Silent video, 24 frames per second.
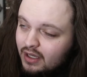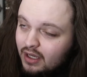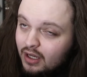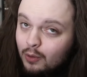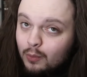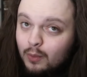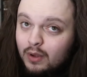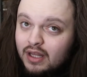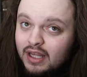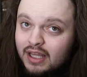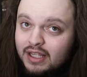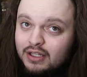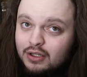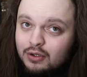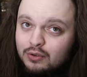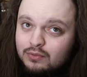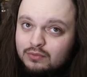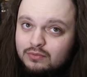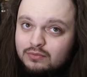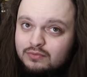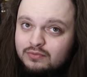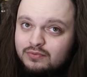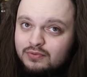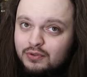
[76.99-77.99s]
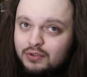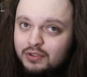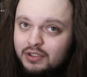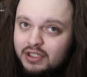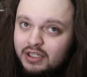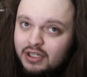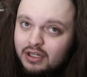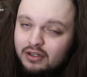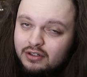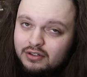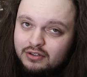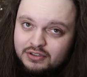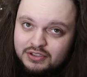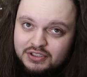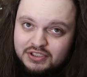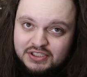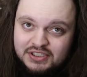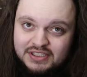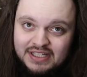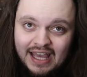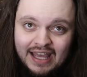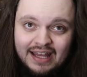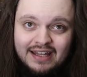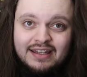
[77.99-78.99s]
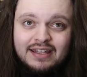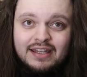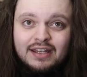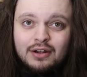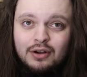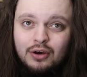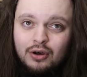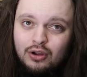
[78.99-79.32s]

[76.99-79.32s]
And while I don't fully understand it